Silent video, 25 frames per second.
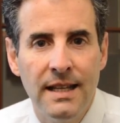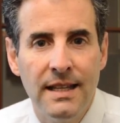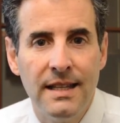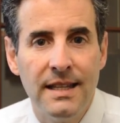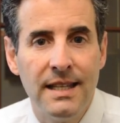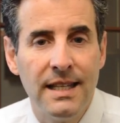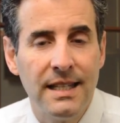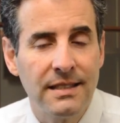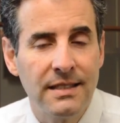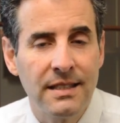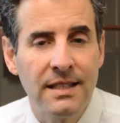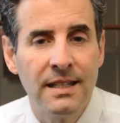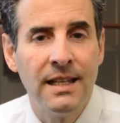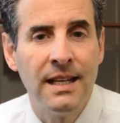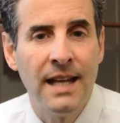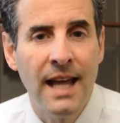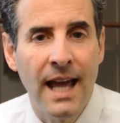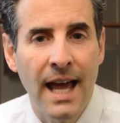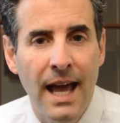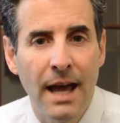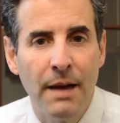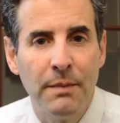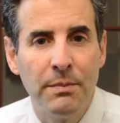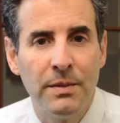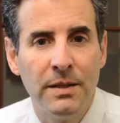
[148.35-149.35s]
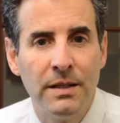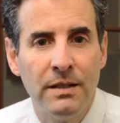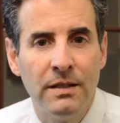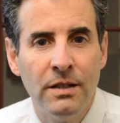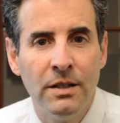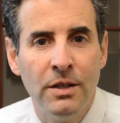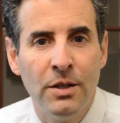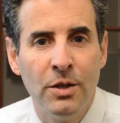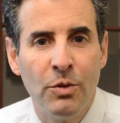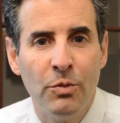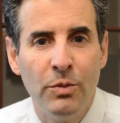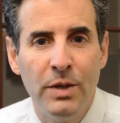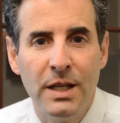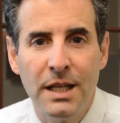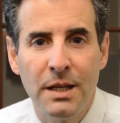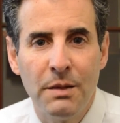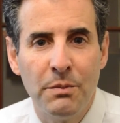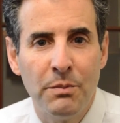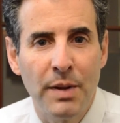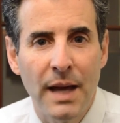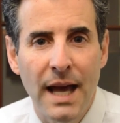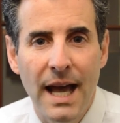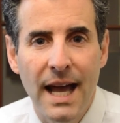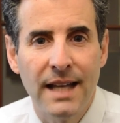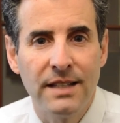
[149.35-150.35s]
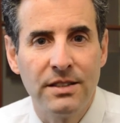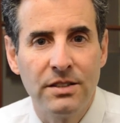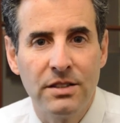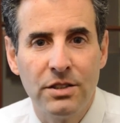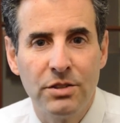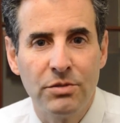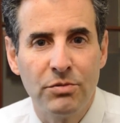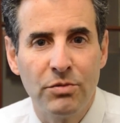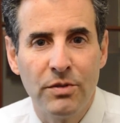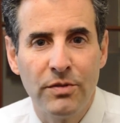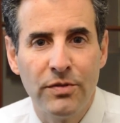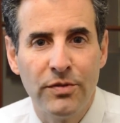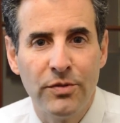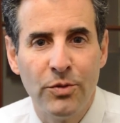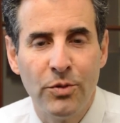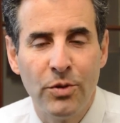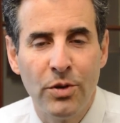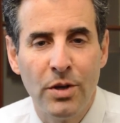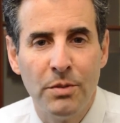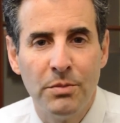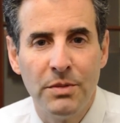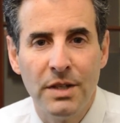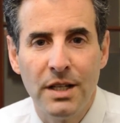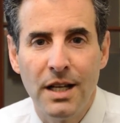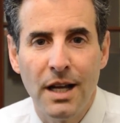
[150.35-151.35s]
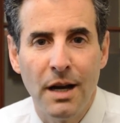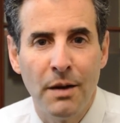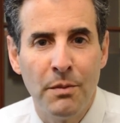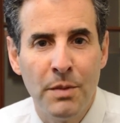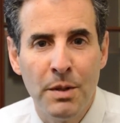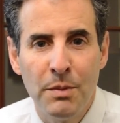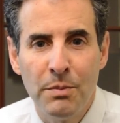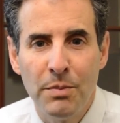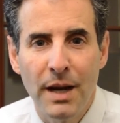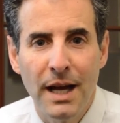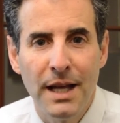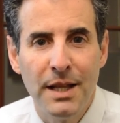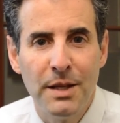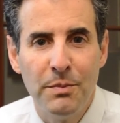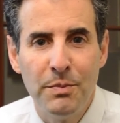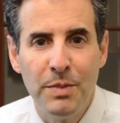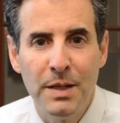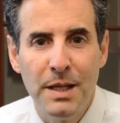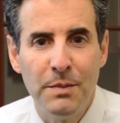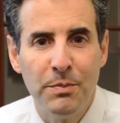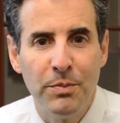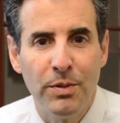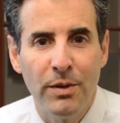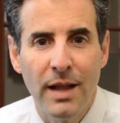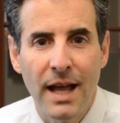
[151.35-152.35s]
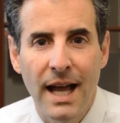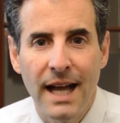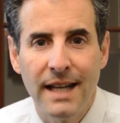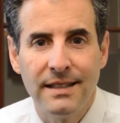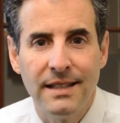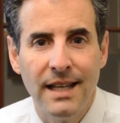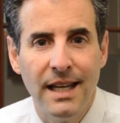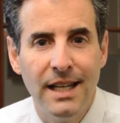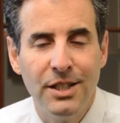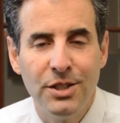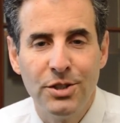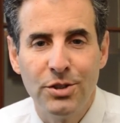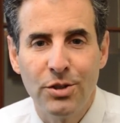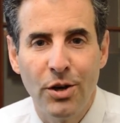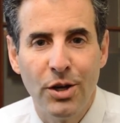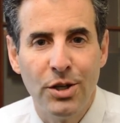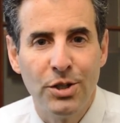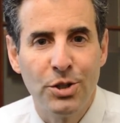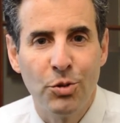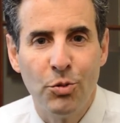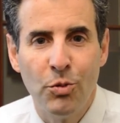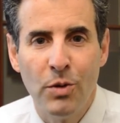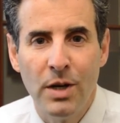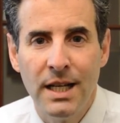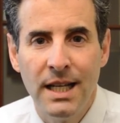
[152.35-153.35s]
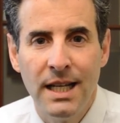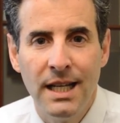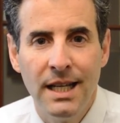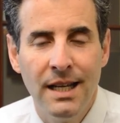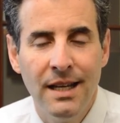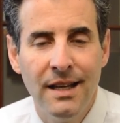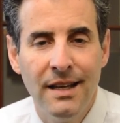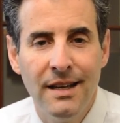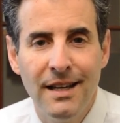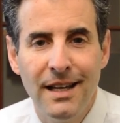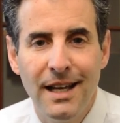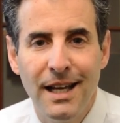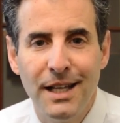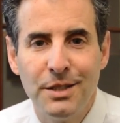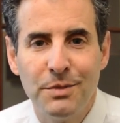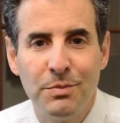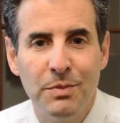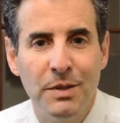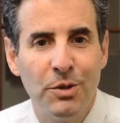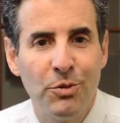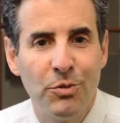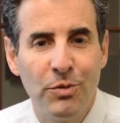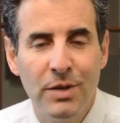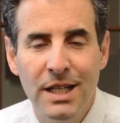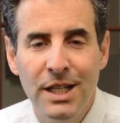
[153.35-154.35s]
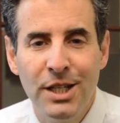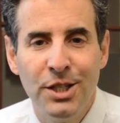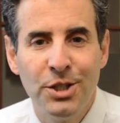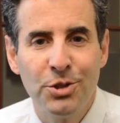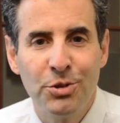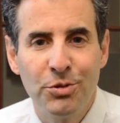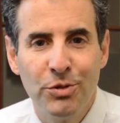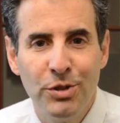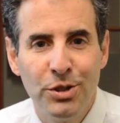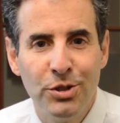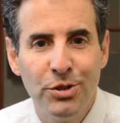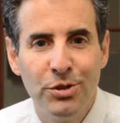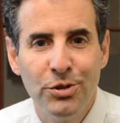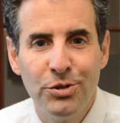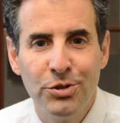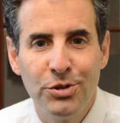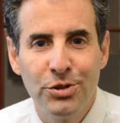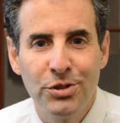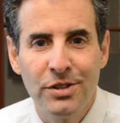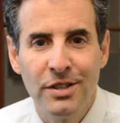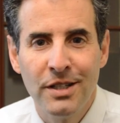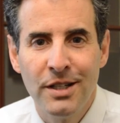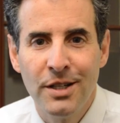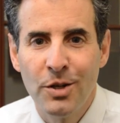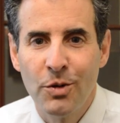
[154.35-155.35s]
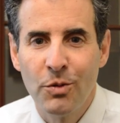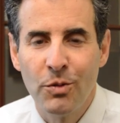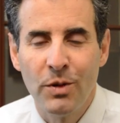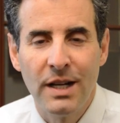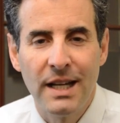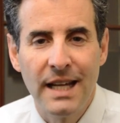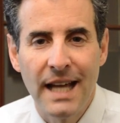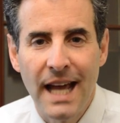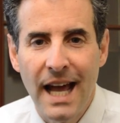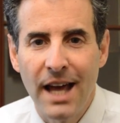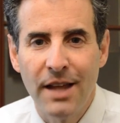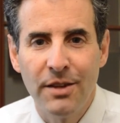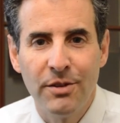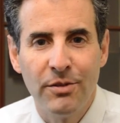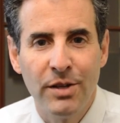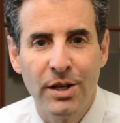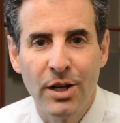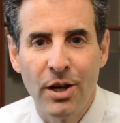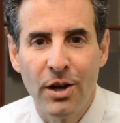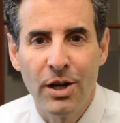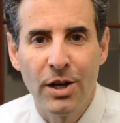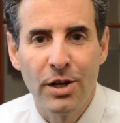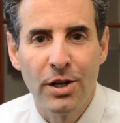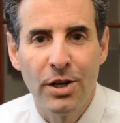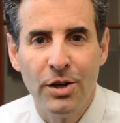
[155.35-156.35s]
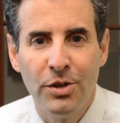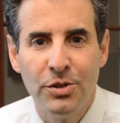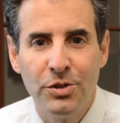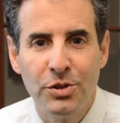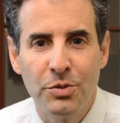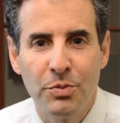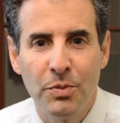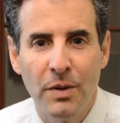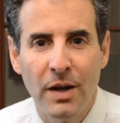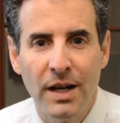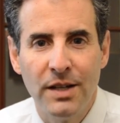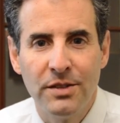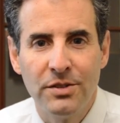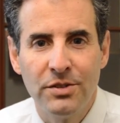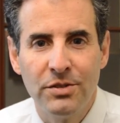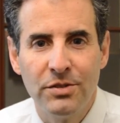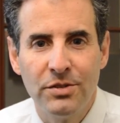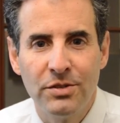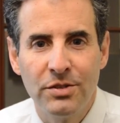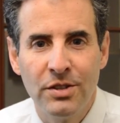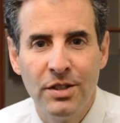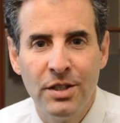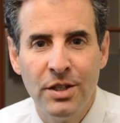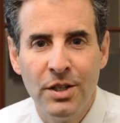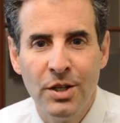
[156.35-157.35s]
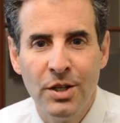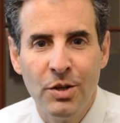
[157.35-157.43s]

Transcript: This can happen. We can pass this reform. The Government by the People Act, H.R. 20, has been reintroduced. We're gathering our co sponsors.